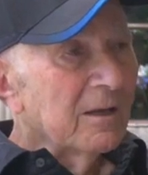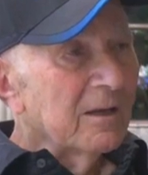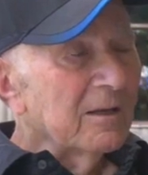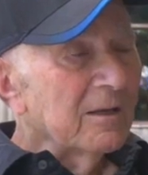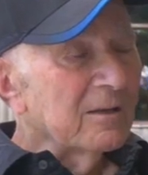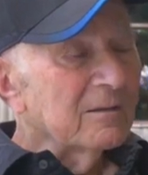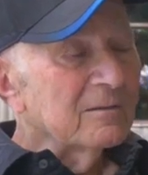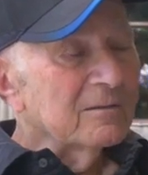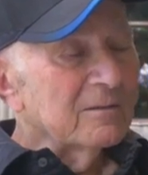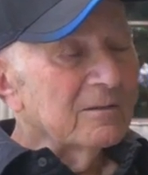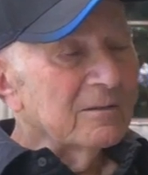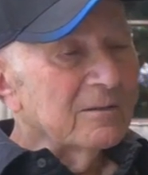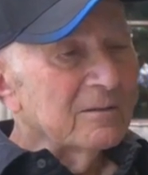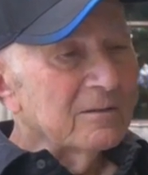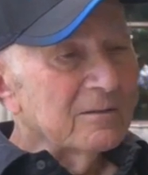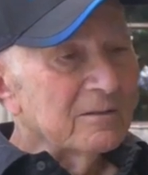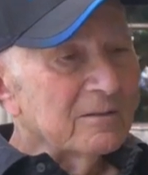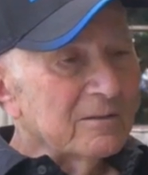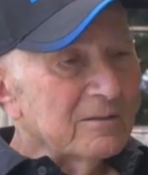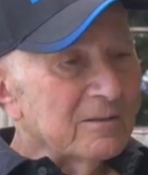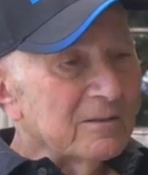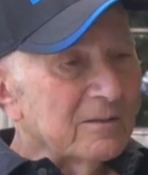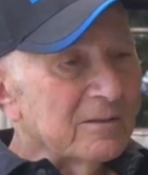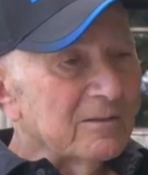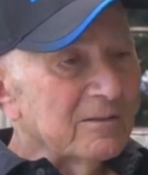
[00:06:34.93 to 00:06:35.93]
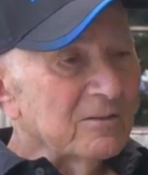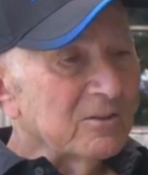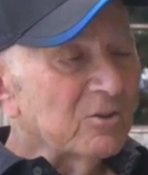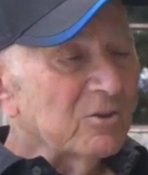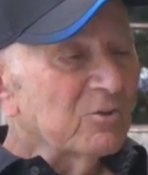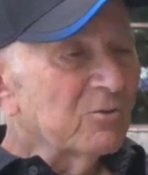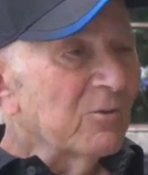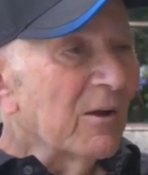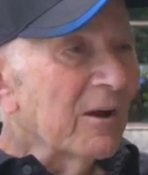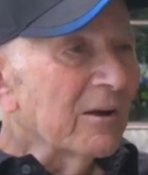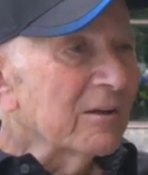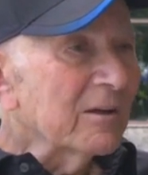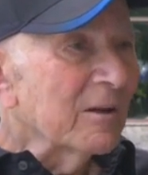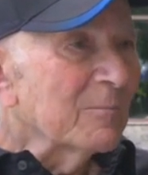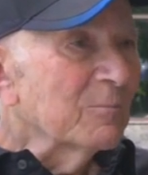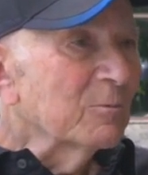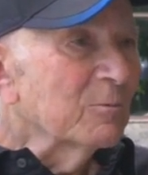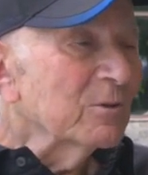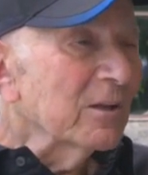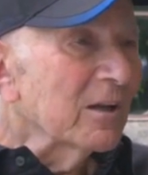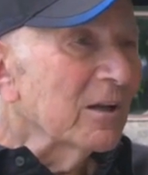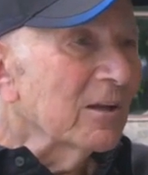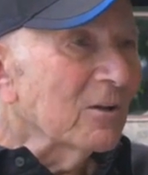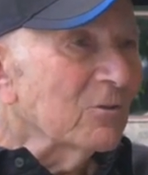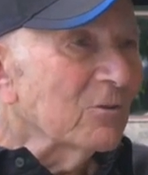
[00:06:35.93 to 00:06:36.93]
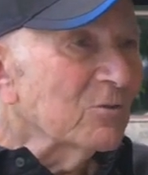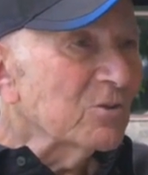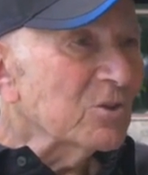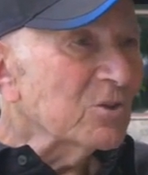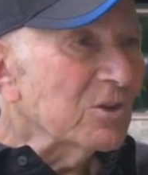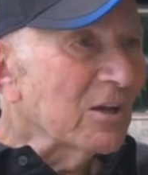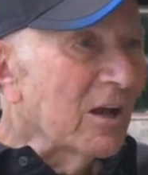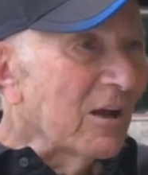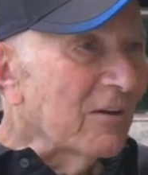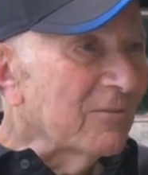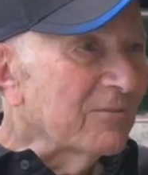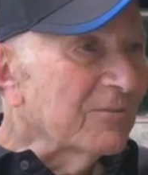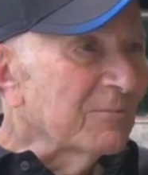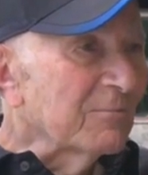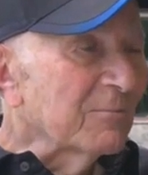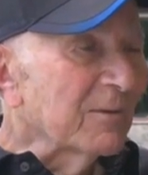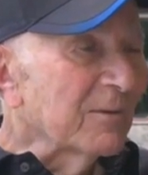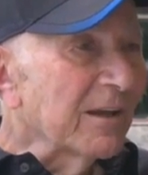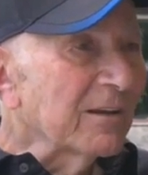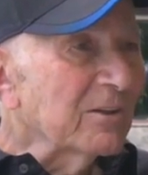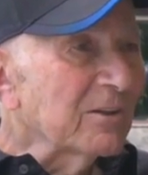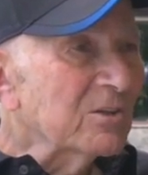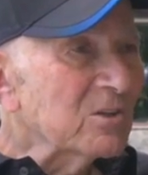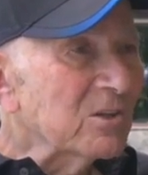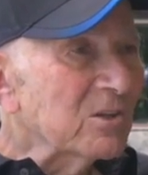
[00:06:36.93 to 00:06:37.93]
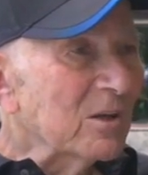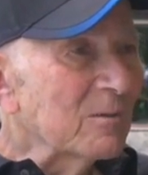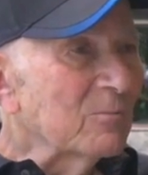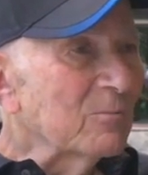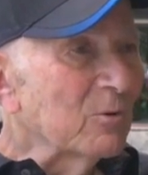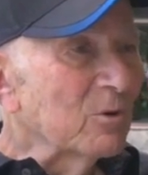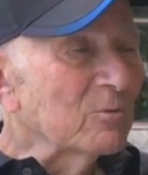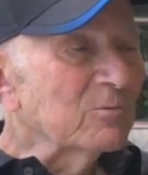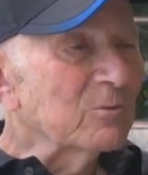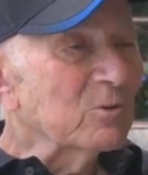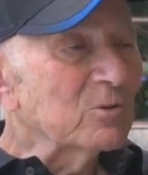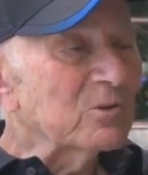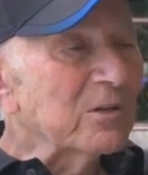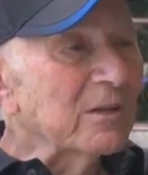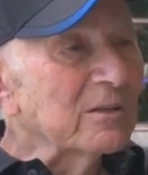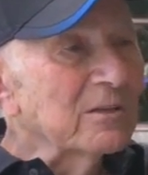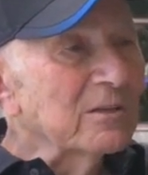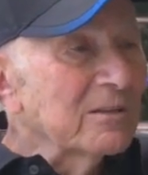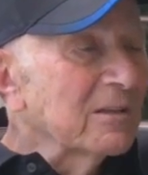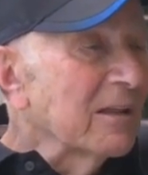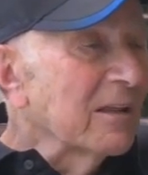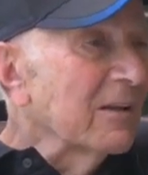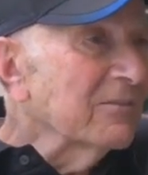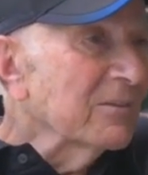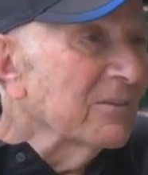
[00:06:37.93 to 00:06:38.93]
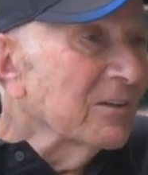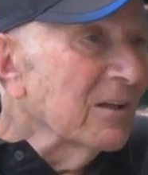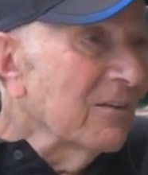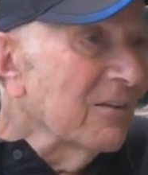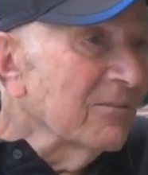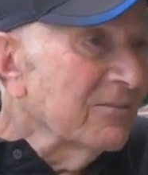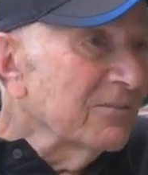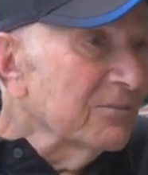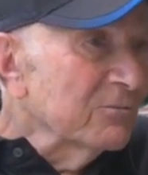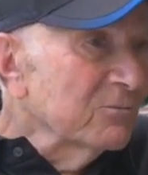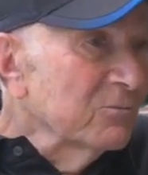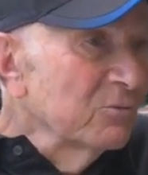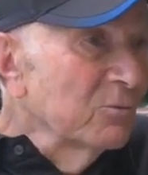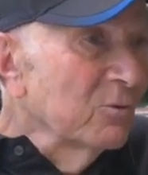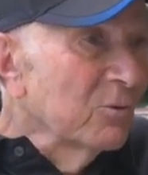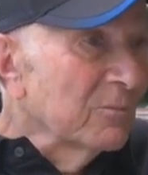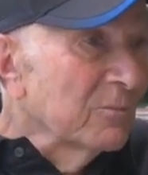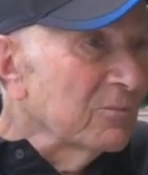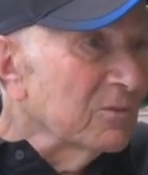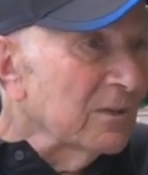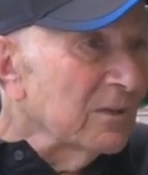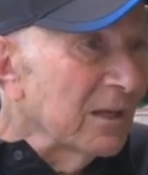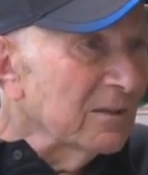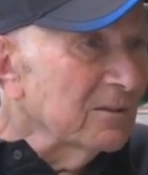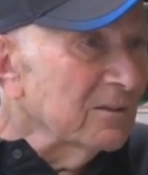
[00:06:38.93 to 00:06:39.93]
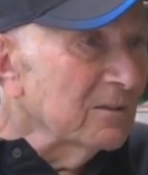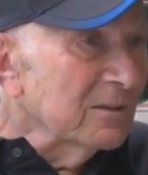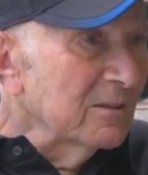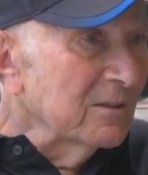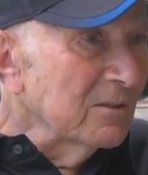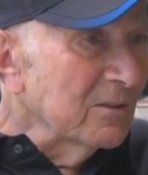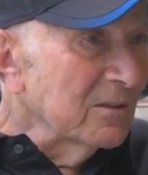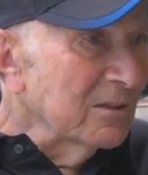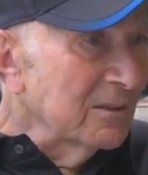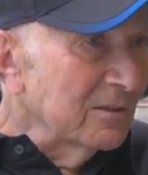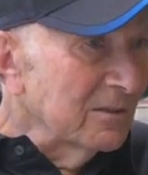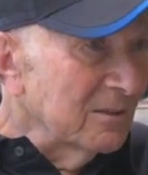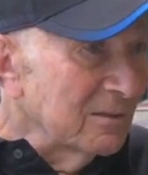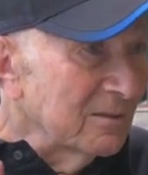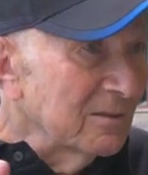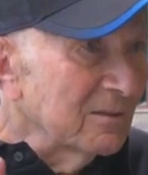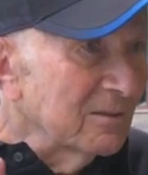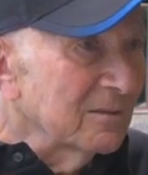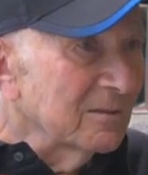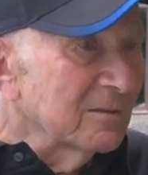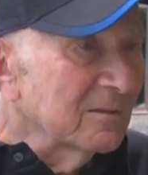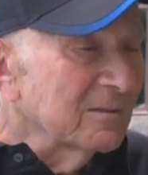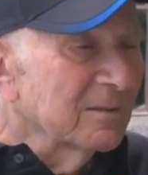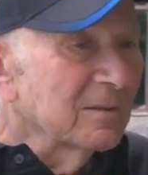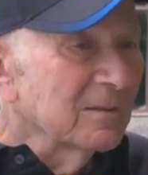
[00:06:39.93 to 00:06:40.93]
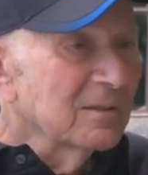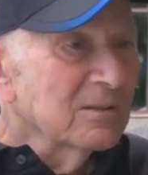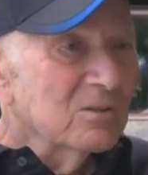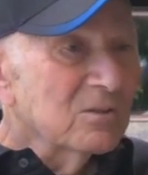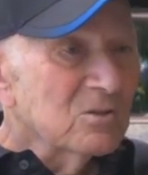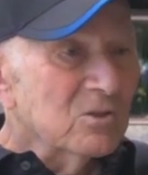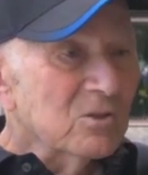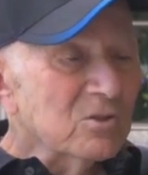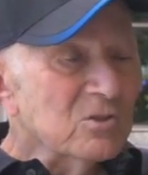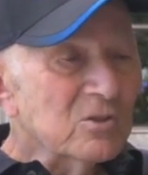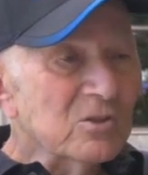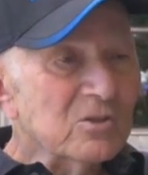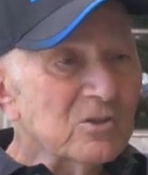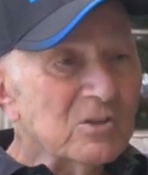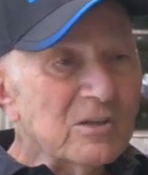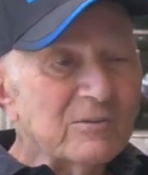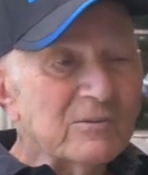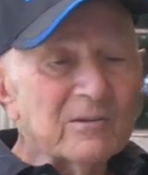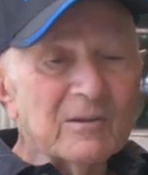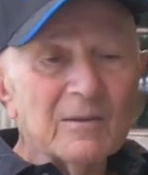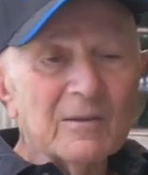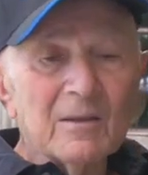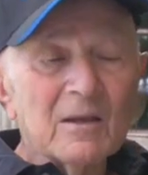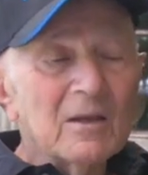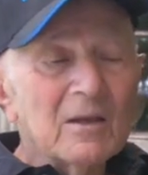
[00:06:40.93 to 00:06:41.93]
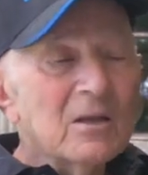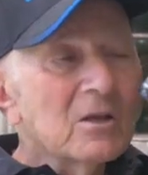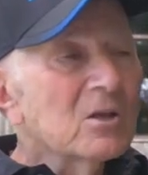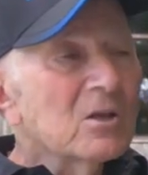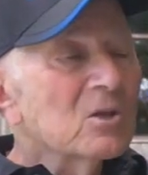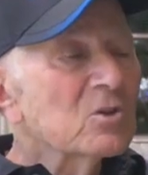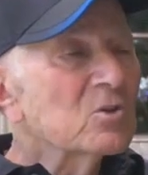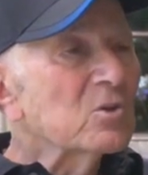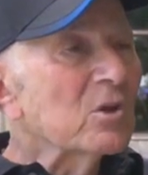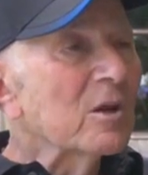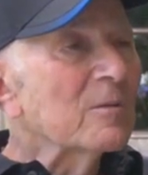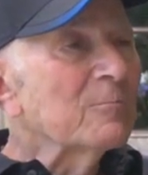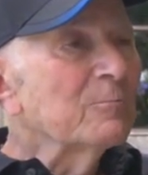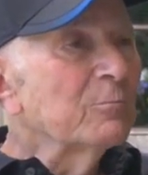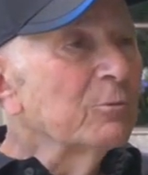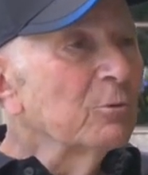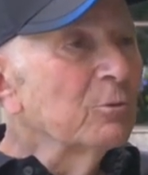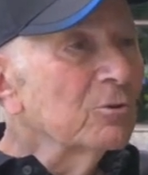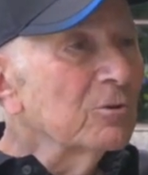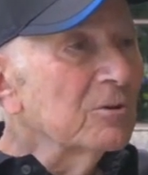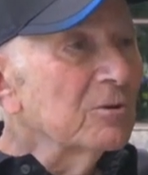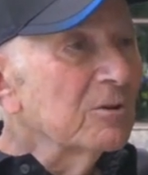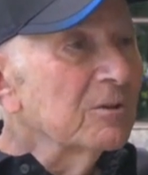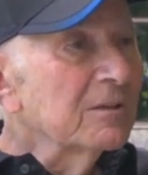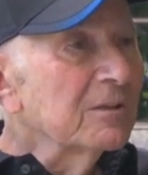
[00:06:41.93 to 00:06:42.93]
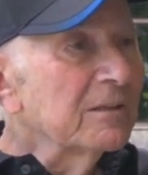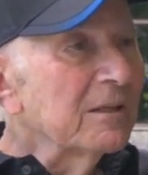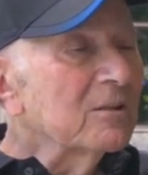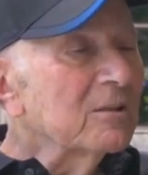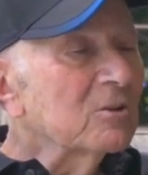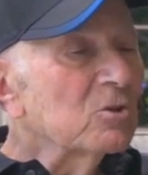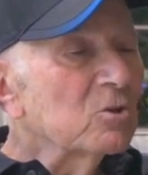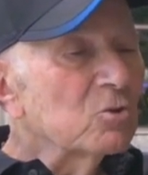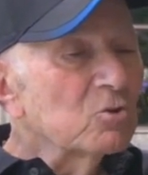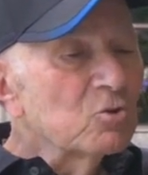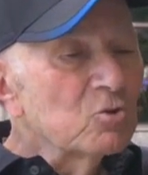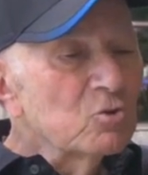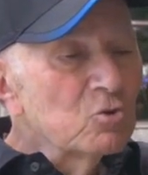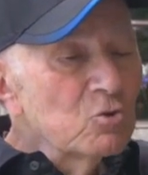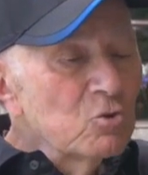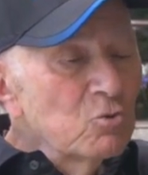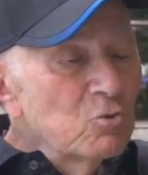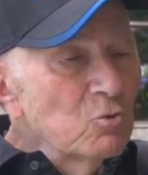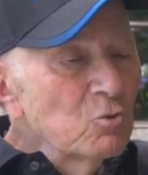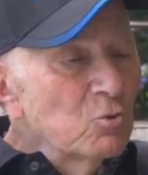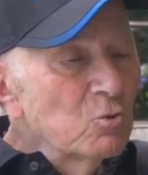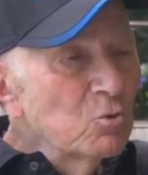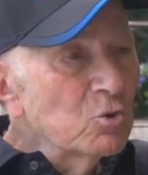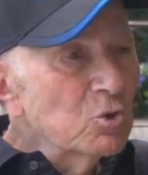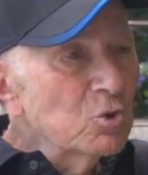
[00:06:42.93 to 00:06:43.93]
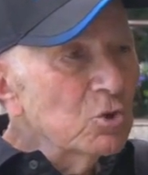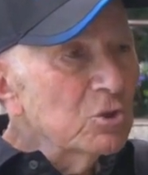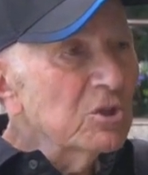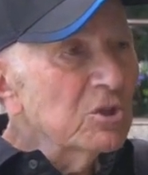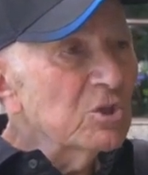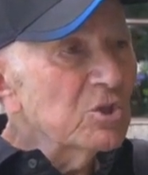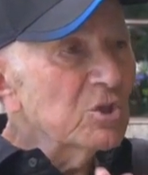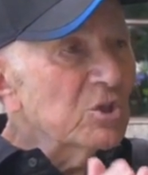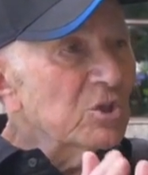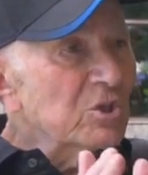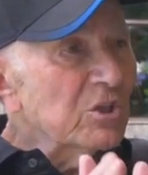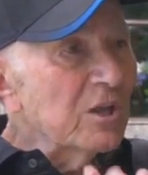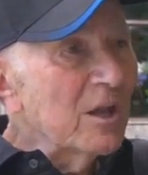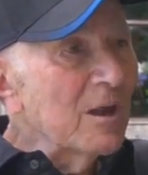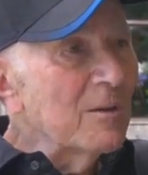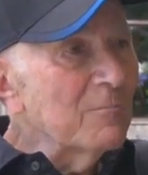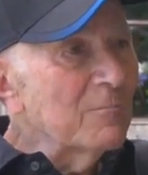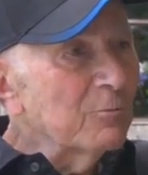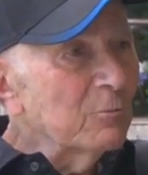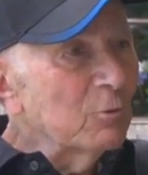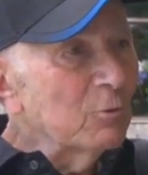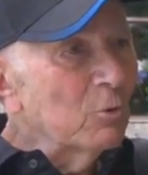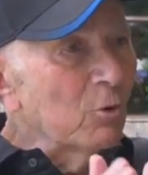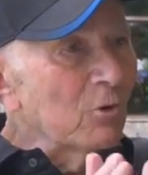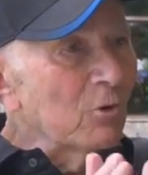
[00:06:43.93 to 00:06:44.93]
and in the trunk I put a lot of stuff, blankets I bought because I didn't have enough room, 1967. So I put that huge stamp